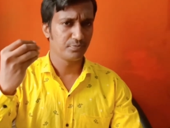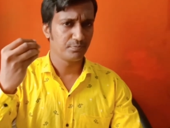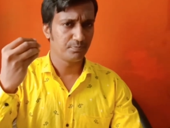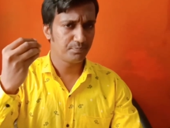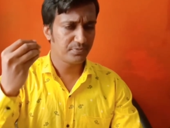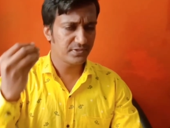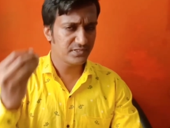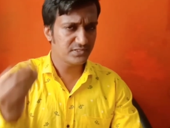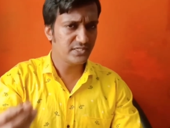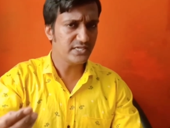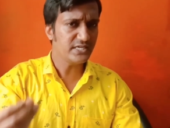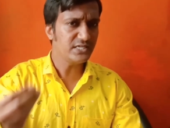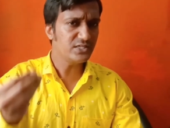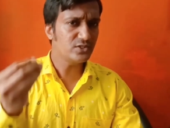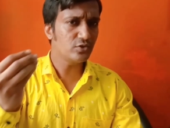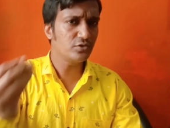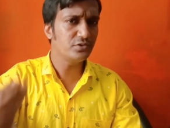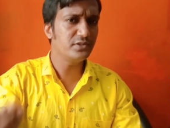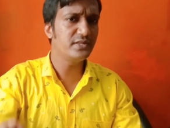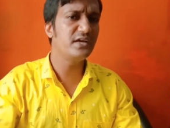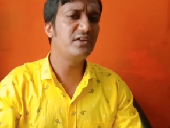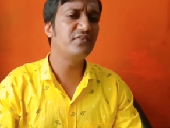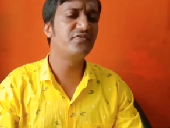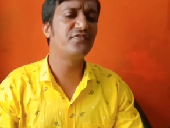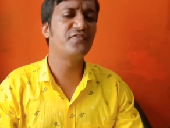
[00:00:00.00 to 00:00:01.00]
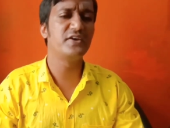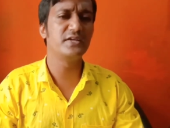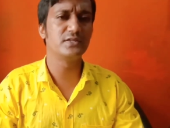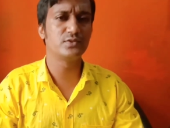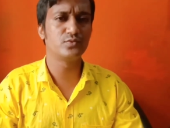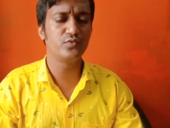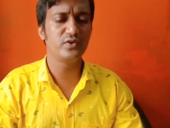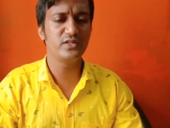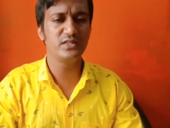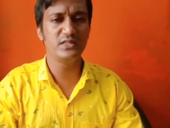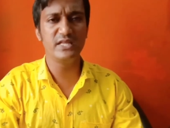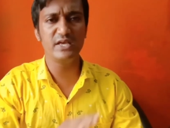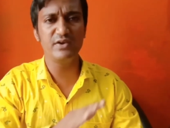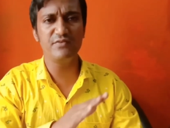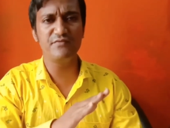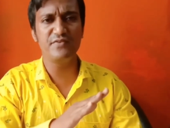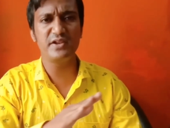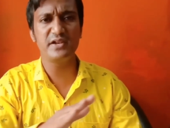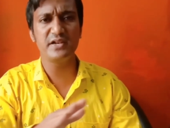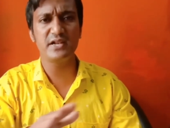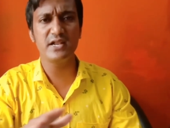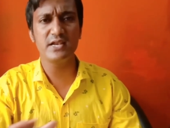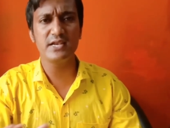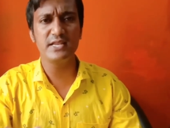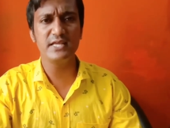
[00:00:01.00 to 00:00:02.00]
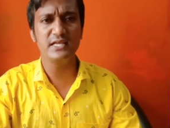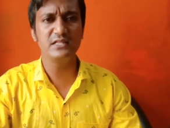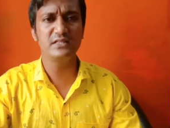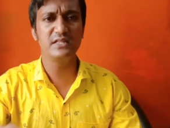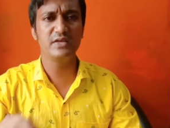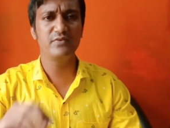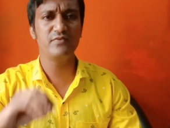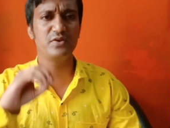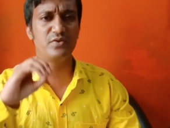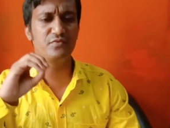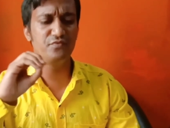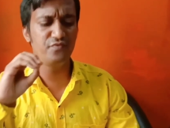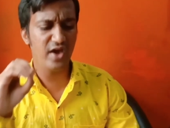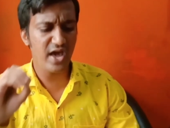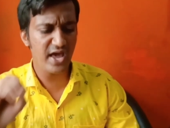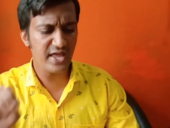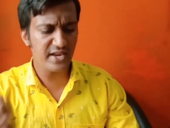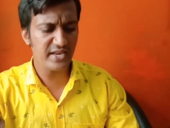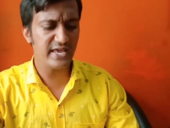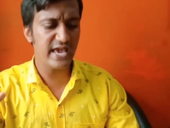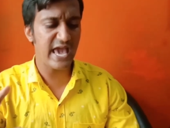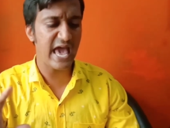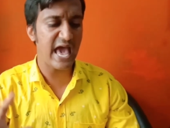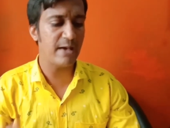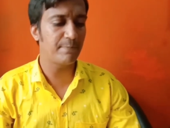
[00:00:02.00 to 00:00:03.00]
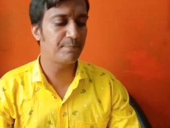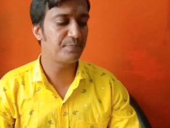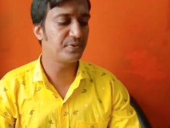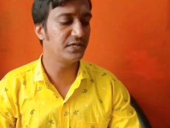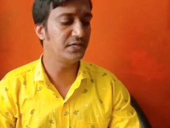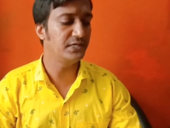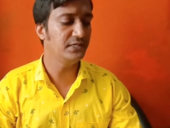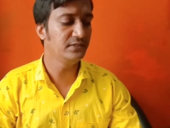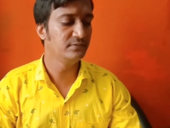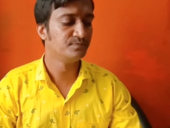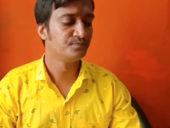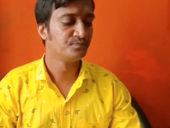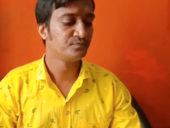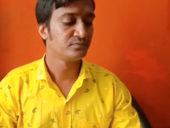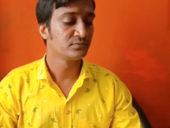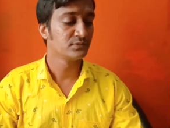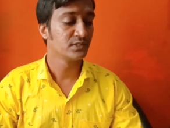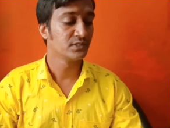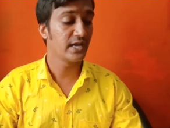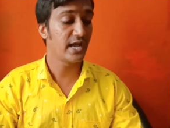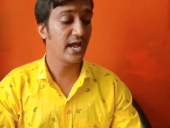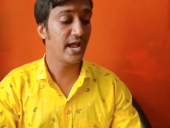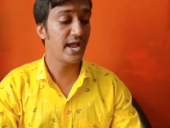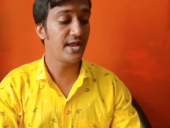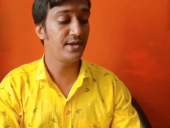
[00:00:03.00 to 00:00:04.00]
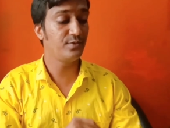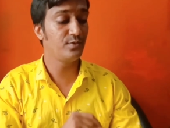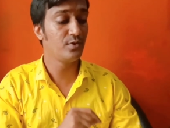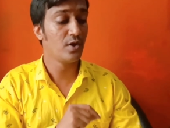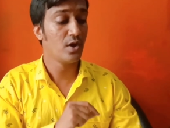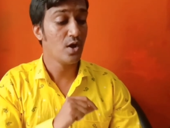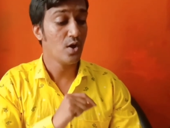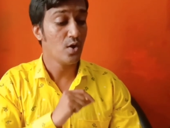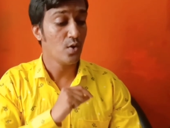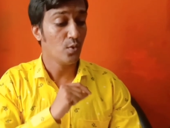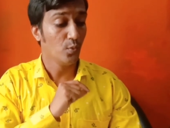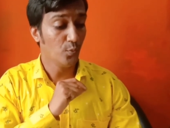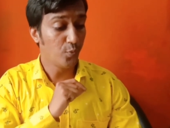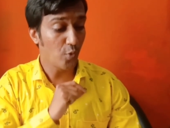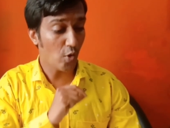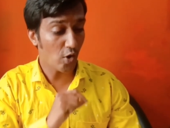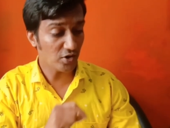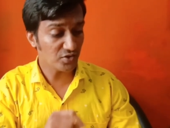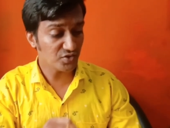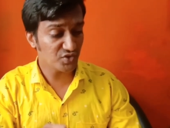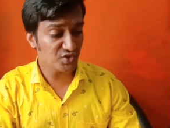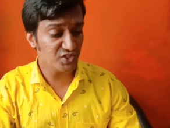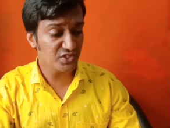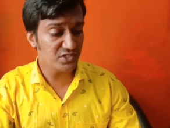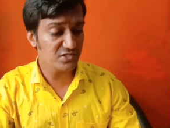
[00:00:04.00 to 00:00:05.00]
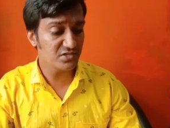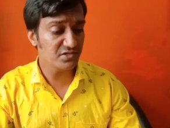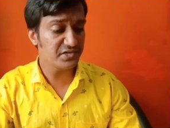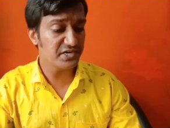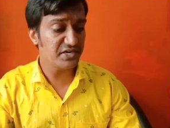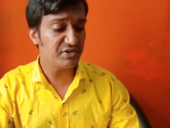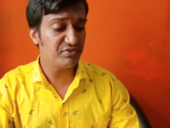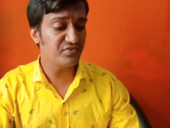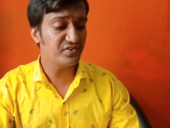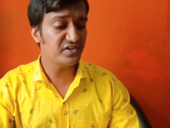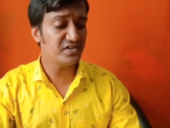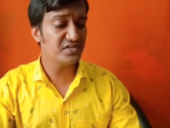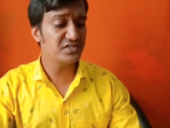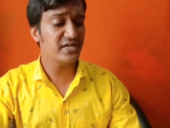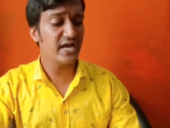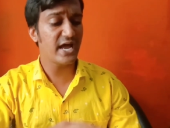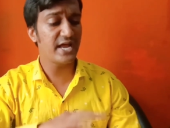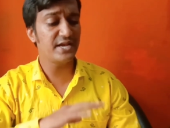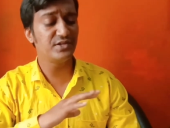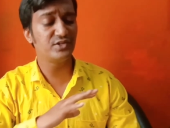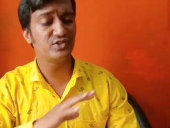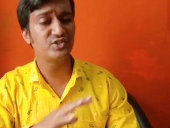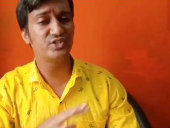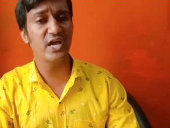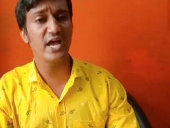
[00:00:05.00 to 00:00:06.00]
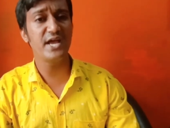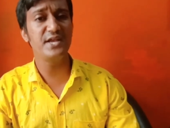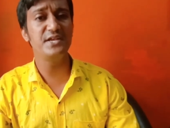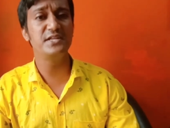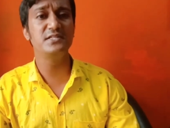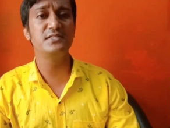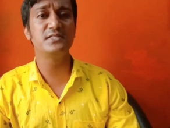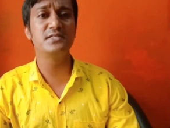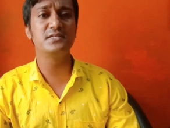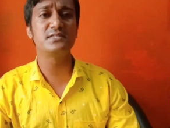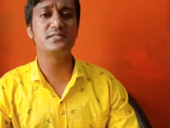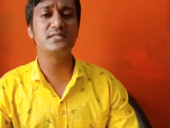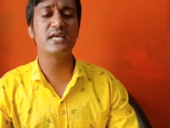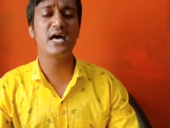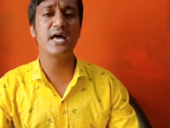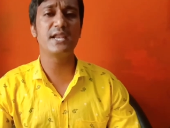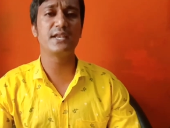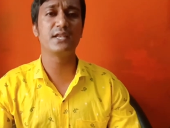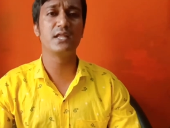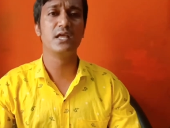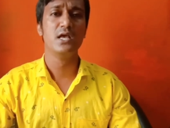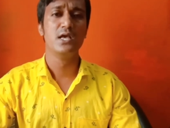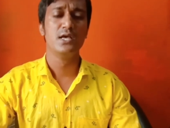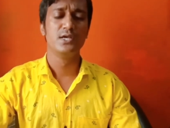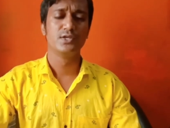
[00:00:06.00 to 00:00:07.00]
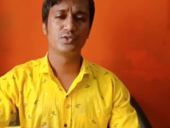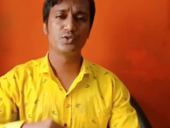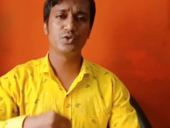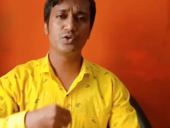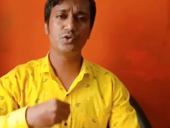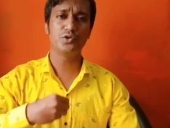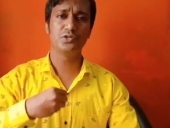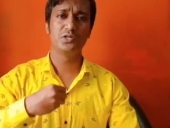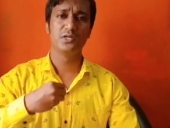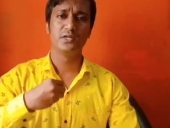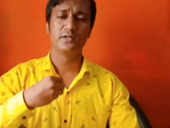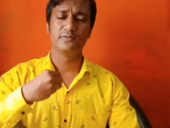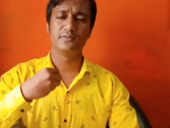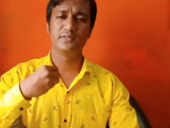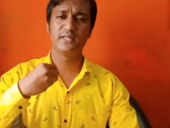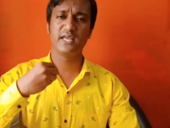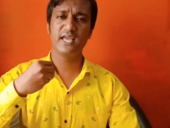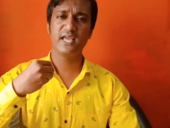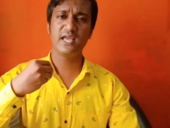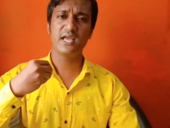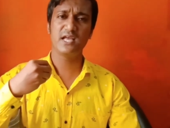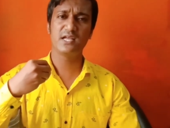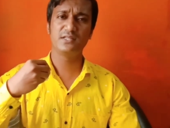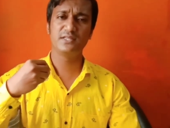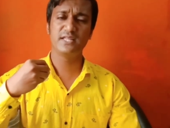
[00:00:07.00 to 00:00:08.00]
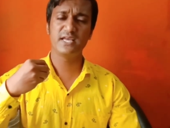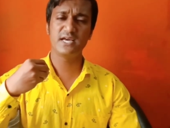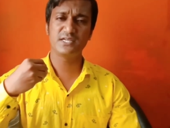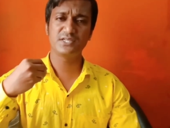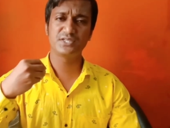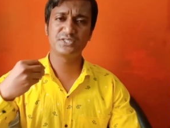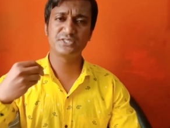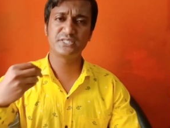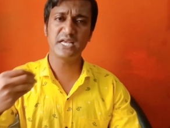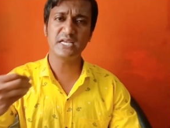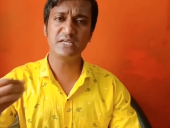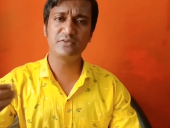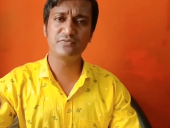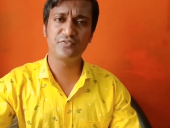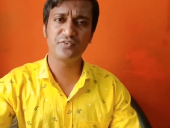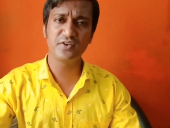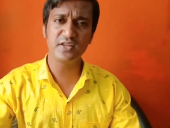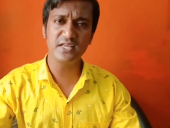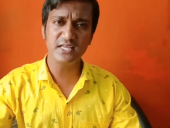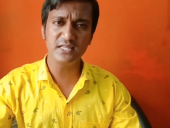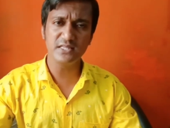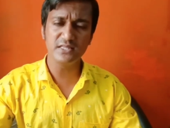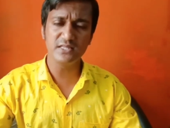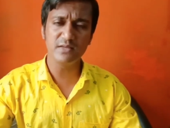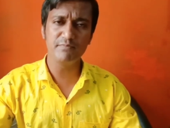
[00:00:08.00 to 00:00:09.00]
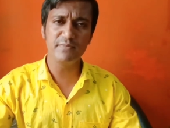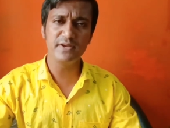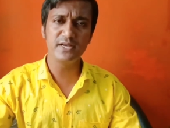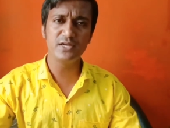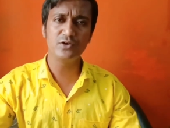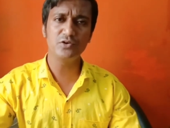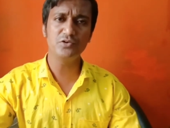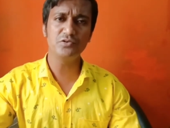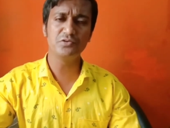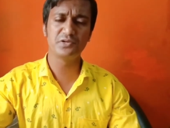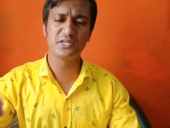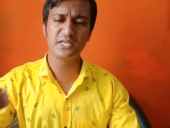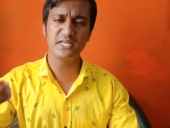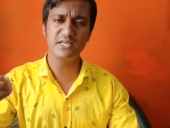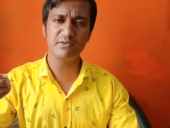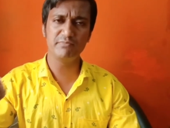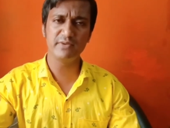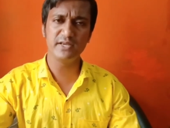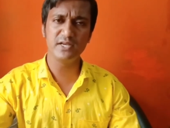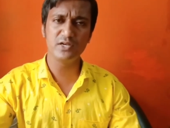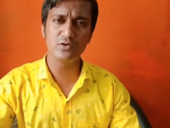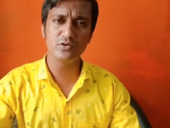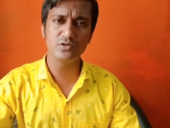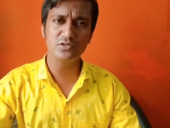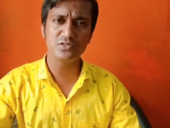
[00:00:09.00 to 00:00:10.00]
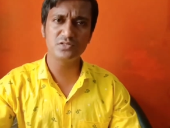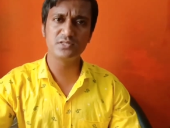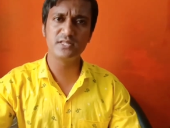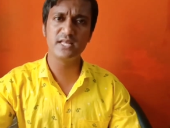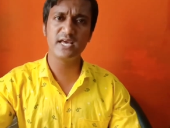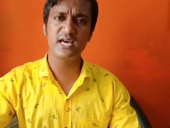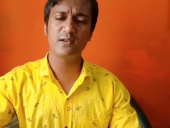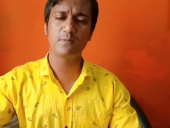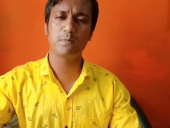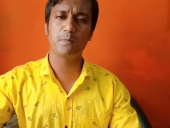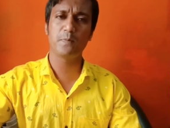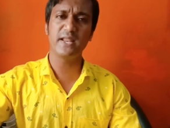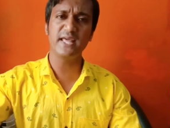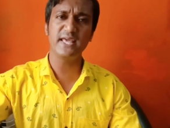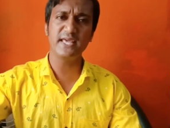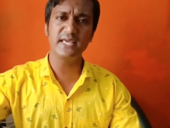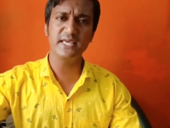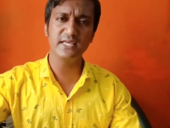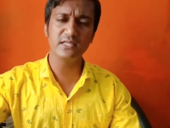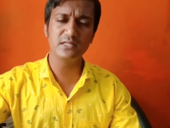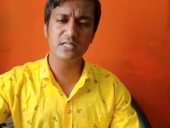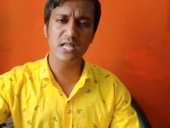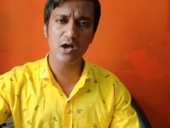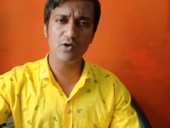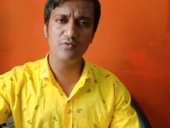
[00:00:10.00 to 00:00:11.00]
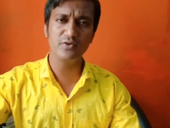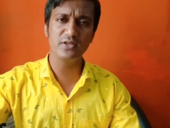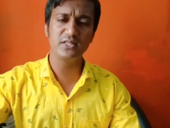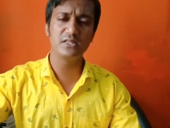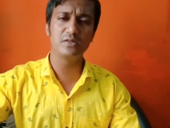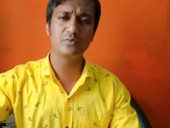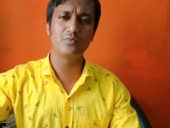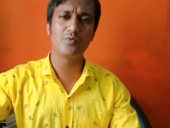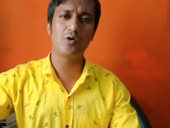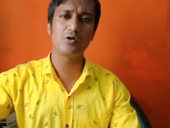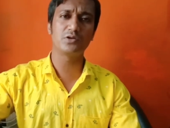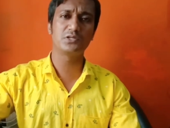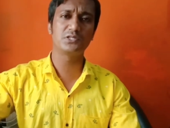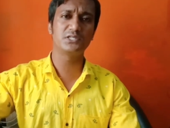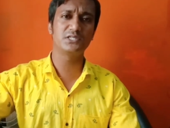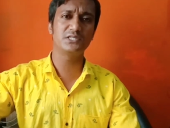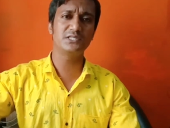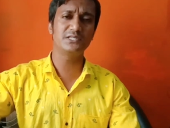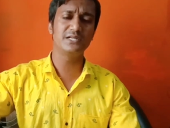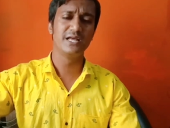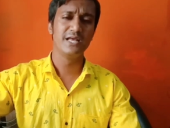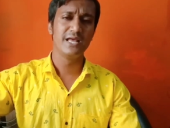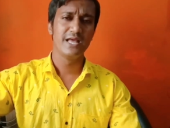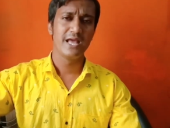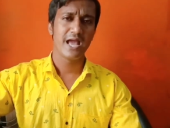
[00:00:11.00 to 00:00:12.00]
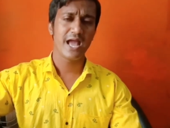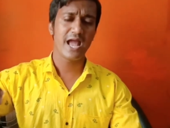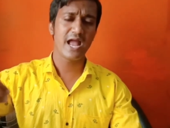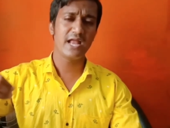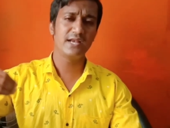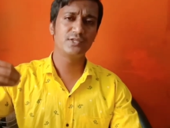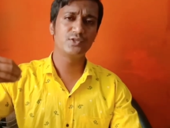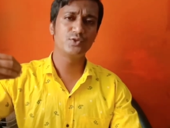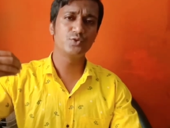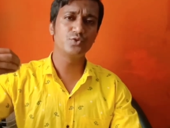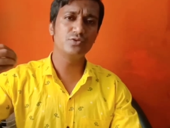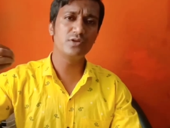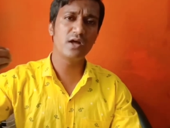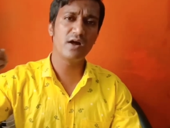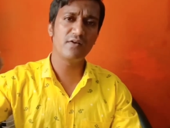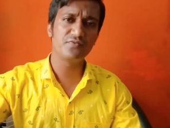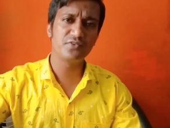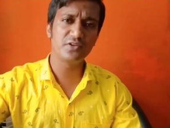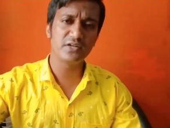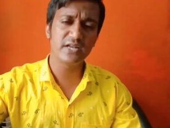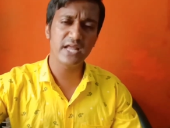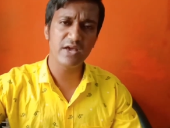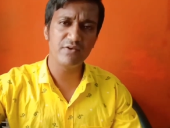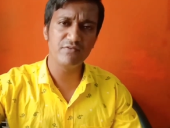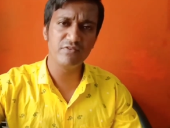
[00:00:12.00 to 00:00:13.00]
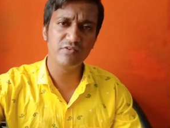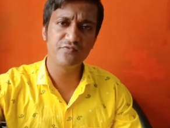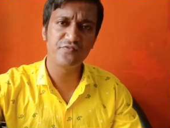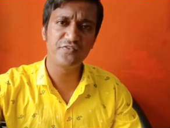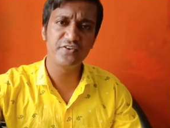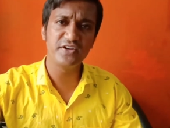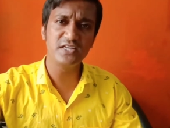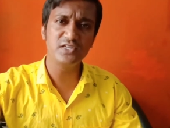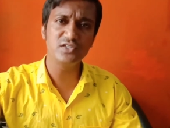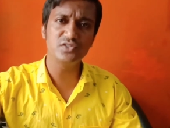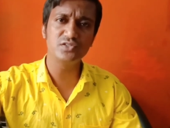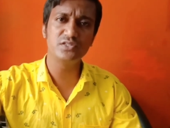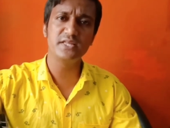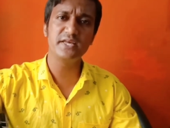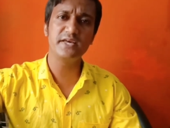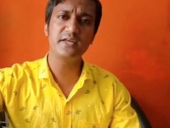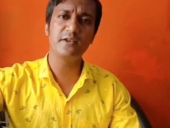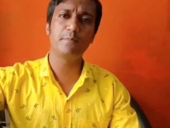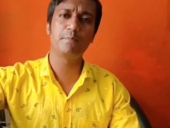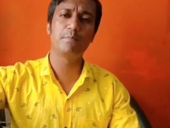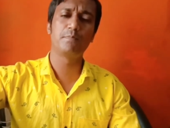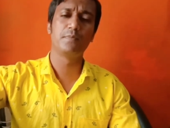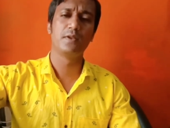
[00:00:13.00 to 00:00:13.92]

present on their face when they were running they were very happy and wash in a river and shine in the sun so they are, they are set free in the meadow green meadows they are playing now in the water and soon after having finished their